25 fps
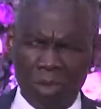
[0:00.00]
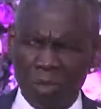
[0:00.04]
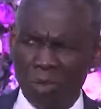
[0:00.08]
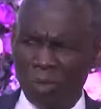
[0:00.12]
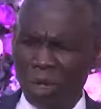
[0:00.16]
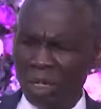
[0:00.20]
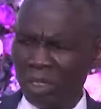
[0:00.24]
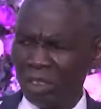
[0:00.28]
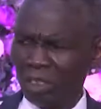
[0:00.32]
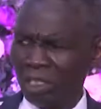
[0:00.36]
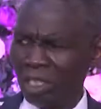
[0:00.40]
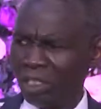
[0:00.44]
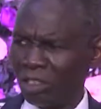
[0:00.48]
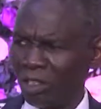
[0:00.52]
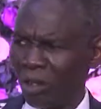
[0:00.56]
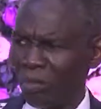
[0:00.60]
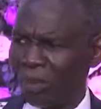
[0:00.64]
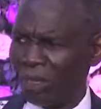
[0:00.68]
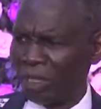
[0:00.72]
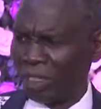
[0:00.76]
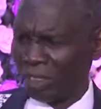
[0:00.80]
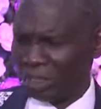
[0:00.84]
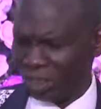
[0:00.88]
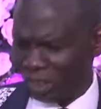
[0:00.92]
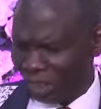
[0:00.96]
When you say
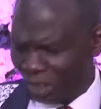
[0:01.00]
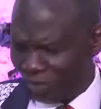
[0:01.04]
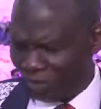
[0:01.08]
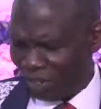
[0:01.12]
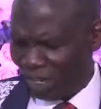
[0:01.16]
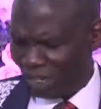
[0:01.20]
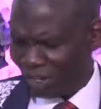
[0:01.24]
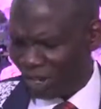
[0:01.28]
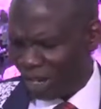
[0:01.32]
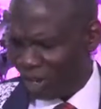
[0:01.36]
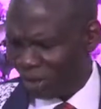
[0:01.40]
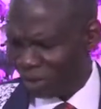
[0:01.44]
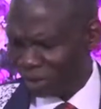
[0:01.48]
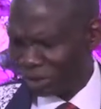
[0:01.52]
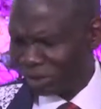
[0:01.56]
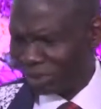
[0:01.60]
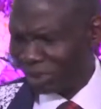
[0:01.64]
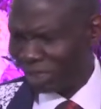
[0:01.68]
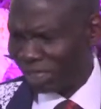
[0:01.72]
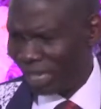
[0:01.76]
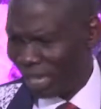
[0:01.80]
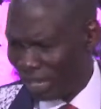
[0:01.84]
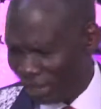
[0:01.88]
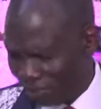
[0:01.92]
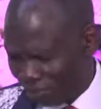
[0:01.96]
somebody is living a
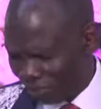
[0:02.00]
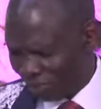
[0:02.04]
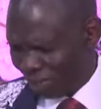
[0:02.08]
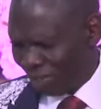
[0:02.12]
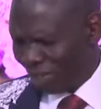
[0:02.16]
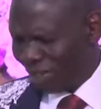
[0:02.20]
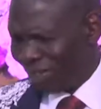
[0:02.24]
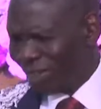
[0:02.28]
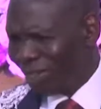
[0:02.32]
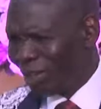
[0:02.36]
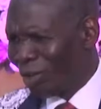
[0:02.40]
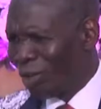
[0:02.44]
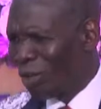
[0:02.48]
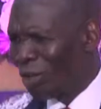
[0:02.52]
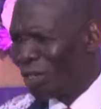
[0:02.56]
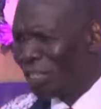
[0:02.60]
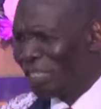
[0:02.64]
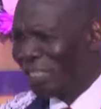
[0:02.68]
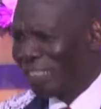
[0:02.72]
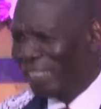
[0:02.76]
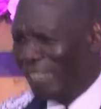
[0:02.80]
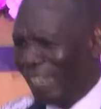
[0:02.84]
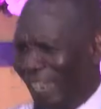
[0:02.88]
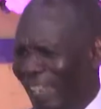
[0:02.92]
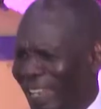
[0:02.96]
riotous life,
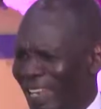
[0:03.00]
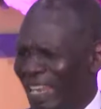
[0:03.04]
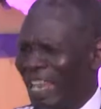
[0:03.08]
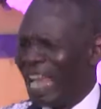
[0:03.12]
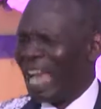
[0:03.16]
the